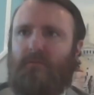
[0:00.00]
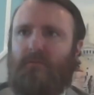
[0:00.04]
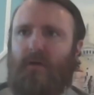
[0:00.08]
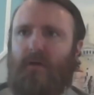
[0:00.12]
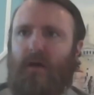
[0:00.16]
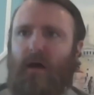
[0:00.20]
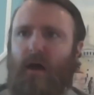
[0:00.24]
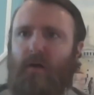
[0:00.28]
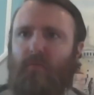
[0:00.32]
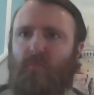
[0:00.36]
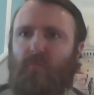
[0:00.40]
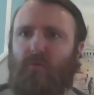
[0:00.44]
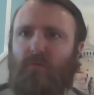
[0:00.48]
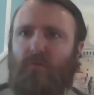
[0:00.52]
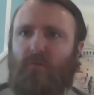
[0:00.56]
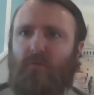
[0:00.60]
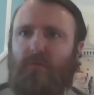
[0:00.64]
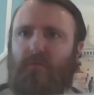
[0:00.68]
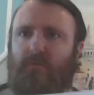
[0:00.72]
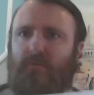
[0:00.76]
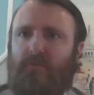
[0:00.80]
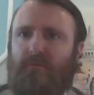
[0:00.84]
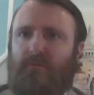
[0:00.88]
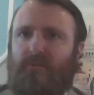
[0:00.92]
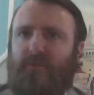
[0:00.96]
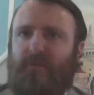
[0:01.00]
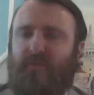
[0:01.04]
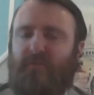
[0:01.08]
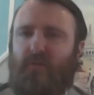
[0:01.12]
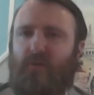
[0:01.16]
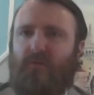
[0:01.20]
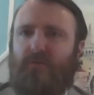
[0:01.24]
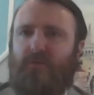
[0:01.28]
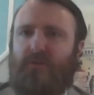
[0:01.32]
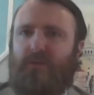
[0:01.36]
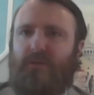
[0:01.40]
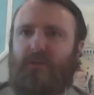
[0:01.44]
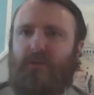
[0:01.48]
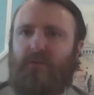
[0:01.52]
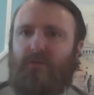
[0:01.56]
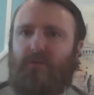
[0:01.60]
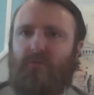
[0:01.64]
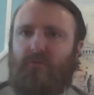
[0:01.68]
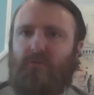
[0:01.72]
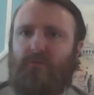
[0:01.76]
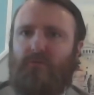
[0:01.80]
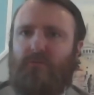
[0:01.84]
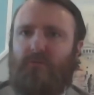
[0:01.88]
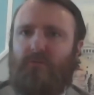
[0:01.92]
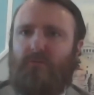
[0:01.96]
I will defer to
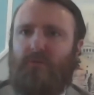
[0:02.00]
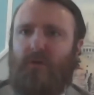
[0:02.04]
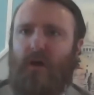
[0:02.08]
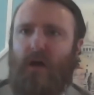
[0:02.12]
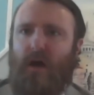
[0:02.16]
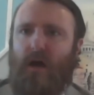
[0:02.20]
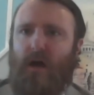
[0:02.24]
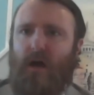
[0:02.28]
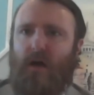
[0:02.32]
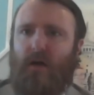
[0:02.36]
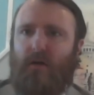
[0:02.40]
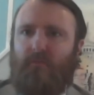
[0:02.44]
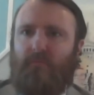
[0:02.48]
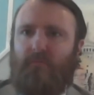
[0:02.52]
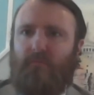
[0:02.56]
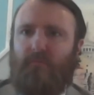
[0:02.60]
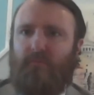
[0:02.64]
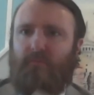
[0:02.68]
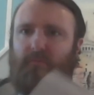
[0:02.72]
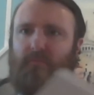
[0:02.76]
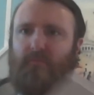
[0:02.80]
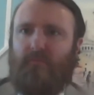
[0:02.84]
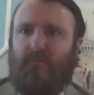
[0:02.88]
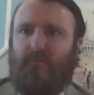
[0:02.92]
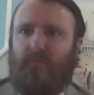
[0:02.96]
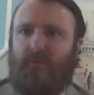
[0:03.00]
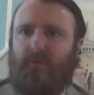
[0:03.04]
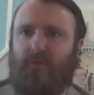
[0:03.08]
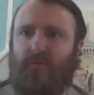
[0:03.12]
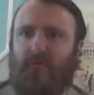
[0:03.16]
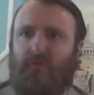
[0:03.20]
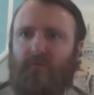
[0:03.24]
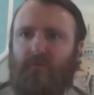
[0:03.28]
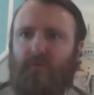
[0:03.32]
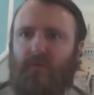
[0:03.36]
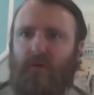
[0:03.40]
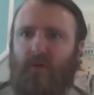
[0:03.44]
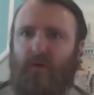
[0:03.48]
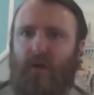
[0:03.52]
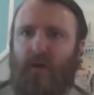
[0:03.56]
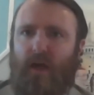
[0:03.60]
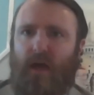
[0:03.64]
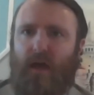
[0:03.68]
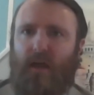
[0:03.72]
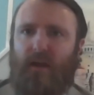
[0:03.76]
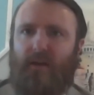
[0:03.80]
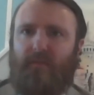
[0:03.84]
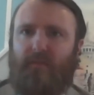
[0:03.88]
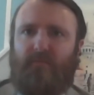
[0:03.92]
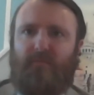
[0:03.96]
you. Uh, go
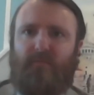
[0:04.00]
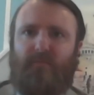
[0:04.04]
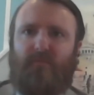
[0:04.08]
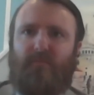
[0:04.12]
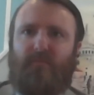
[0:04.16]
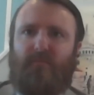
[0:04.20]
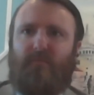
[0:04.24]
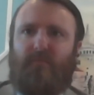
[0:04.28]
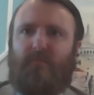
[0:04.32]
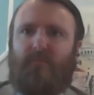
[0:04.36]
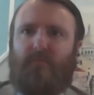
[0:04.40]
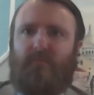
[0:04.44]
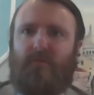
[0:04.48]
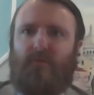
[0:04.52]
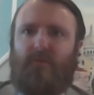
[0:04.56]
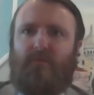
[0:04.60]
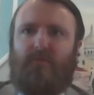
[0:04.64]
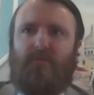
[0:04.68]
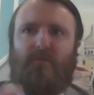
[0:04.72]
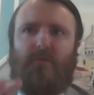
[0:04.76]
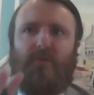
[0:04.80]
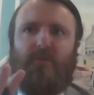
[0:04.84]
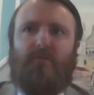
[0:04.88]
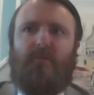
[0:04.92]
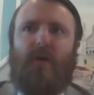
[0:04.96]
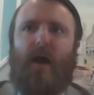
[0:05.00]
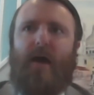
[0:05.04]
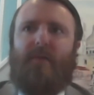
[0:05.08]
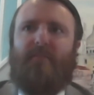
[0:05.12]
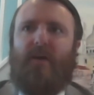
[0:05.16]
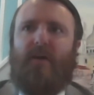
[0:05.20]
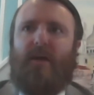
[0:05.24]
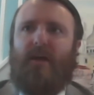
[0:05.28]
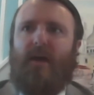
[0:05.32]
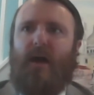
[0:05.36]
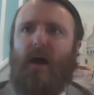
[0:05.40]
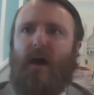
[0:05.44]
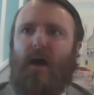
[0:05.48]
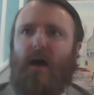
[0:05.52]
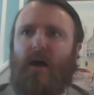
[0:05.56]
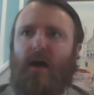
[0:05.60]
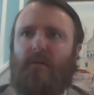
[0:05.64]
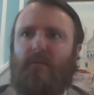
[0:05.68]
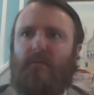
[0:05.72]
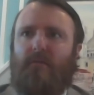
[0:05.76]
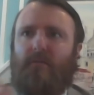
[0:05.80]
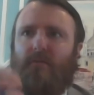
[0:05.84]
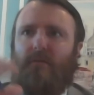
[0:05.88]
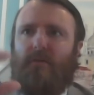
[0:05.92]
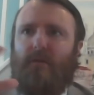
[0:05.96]
ahead. If you, you have a, uh,
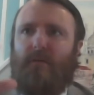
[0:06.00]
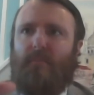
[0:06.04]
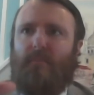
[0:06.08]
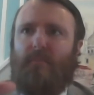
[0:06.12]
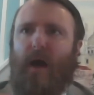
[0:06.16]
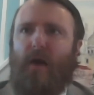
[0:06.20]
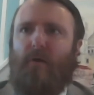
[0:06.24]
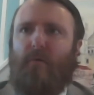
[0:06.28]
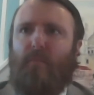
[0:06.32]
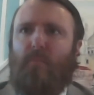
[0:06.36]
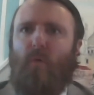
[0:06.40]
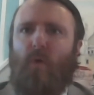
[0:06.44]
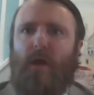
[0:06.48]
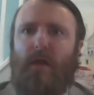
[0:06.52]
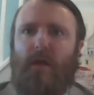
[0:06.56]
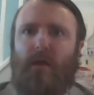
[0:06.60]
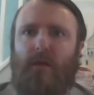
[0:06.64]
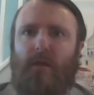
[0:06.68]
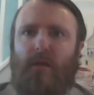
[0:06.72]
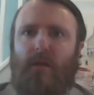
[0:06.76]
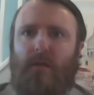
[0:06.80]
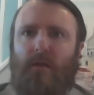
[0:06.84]
a PowerPoint.